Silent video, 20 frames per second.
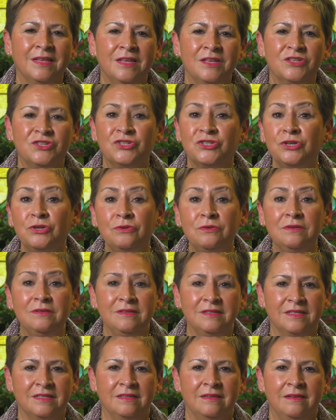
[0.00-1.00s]

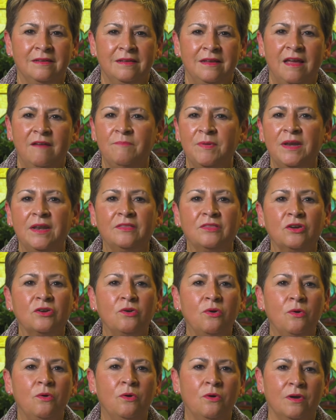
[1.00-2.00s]
Students have been at the
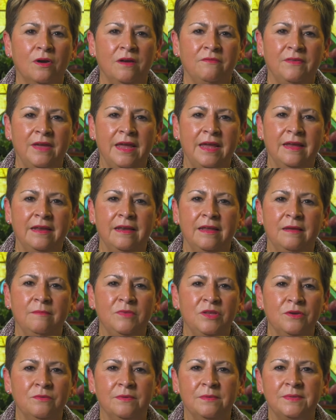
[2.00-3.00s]
core of A&M
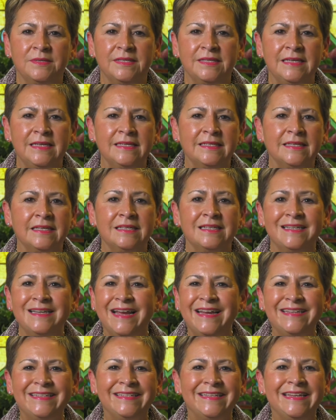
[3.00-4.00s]
UMC since
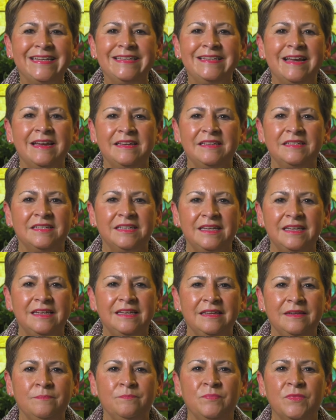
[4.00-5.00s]

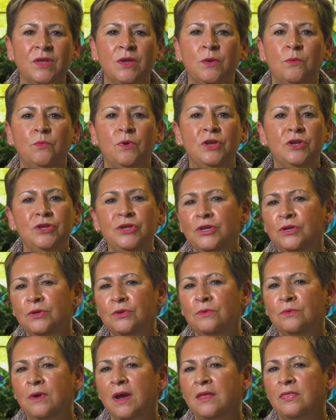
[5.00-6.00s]
1919, when
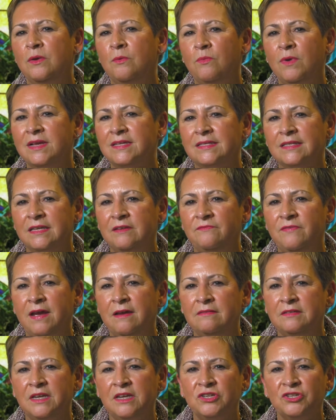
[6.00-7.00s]
you and the Wesley
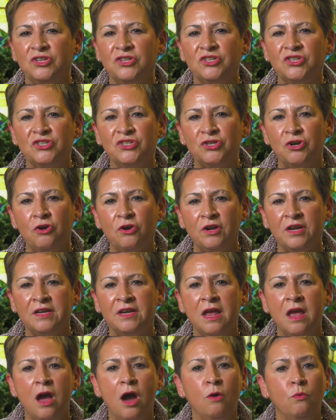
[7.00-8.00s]
Foundation started
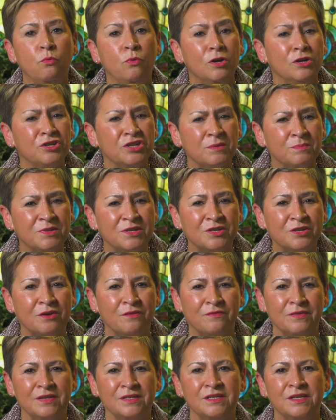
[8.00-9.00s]
a worship
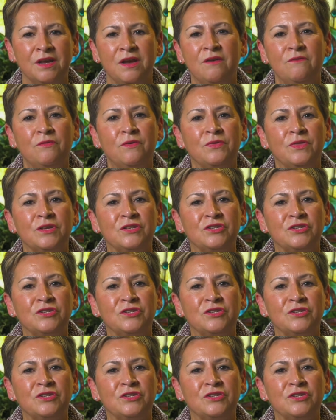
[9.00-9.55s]
service for the